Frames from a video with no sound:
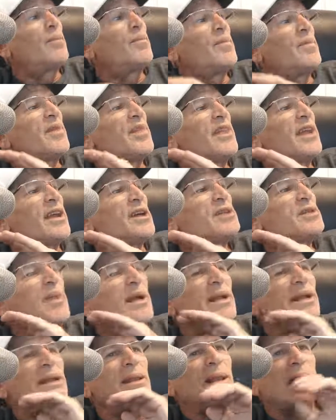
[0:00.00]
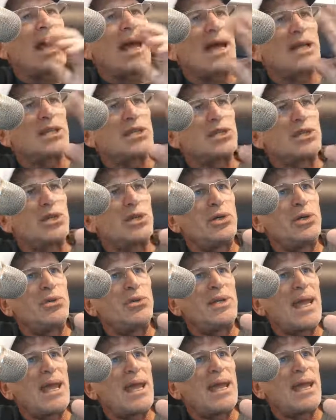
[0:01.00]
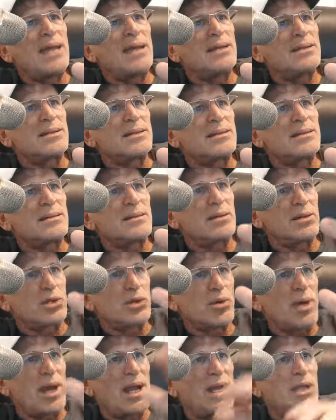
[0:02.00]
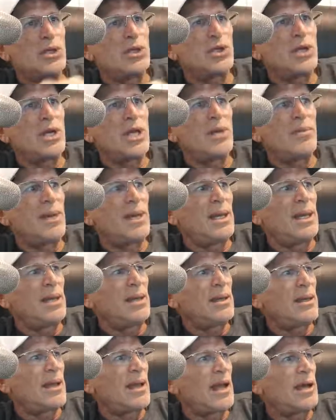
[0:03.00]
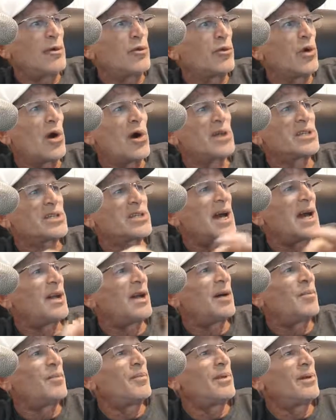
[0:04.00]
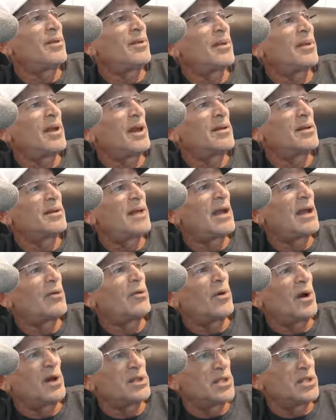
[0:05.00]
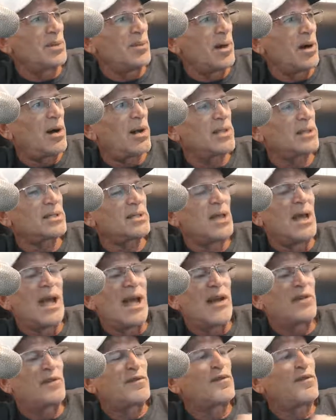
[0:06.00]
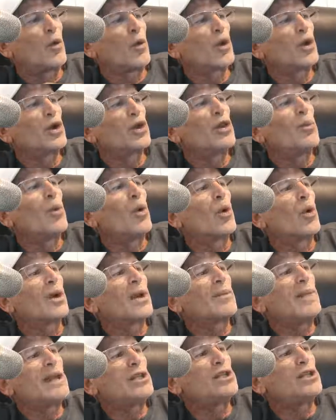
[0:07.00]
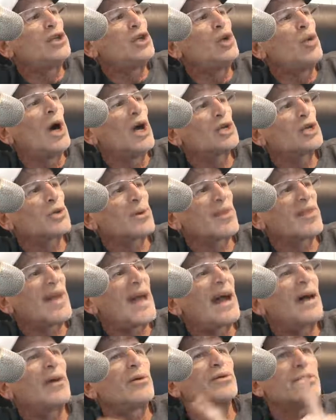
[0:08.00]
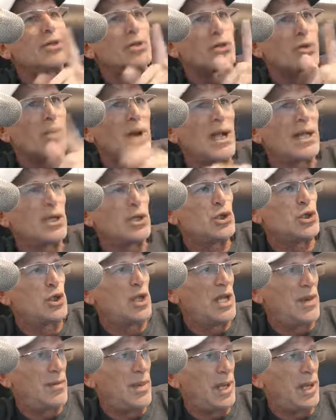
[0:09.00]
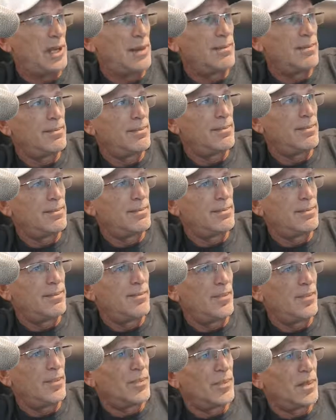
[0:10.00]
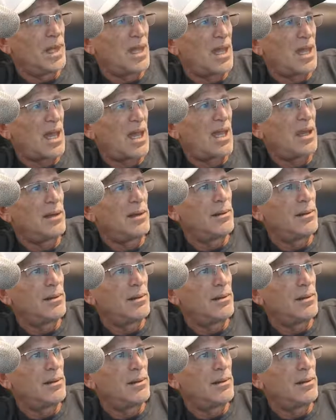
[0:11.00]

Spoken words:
There's been in the last 2 days trading GME, and Ross got up the other day, Ross the boss, at 4 in the morning, made 200,000 trading GME. Okay?